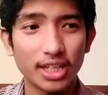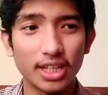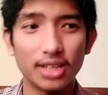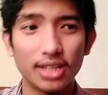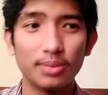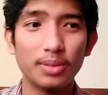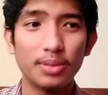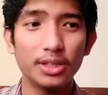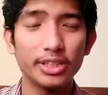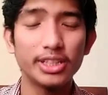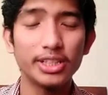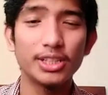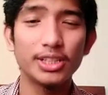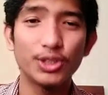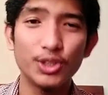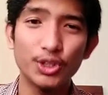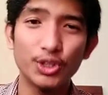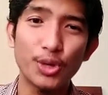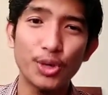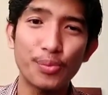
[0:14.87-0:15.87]
in building a
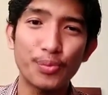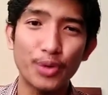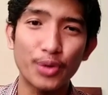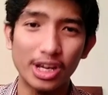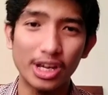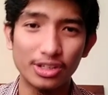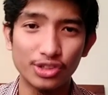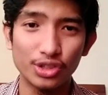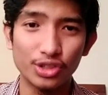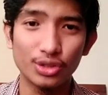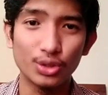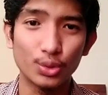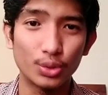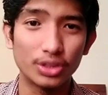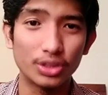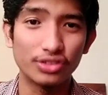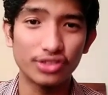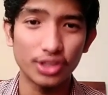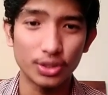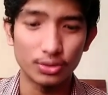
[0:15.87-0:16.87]
good comprehension
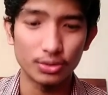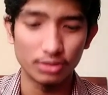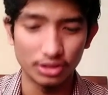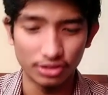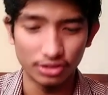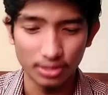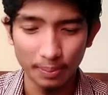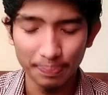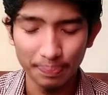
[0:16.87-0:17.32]
towards theories.